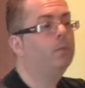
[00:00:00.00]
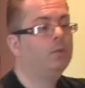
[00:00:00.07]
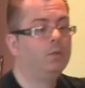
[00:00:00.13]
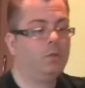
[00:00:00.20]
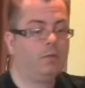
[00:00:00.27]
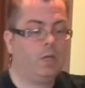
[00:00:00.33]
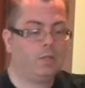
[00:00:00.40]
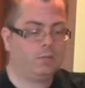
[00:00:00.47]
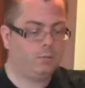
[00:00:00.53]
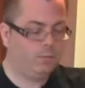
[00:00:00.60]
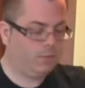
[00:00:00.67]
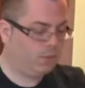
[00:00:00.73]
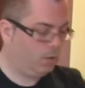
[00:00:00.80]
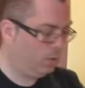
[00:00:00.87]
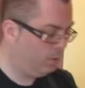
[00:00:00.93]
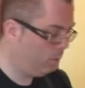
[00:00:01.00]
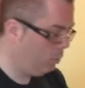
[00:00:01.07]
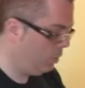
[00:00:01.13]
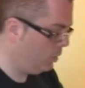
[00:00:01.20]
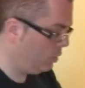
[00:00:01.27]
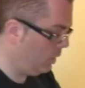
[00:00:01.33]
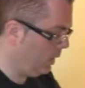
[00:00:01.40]
So I've got some salt.
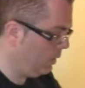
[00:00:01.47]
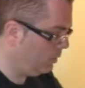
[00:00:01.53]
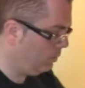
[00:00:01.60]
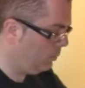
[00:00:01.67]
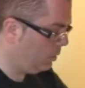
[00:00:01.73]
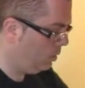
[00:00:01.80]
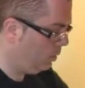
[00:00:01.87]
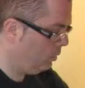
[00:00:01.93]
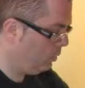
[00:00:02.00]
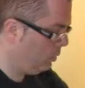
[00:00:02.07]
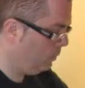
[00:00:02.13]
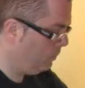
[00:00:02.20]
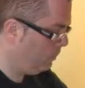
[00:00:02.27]
We're just going to add some salt.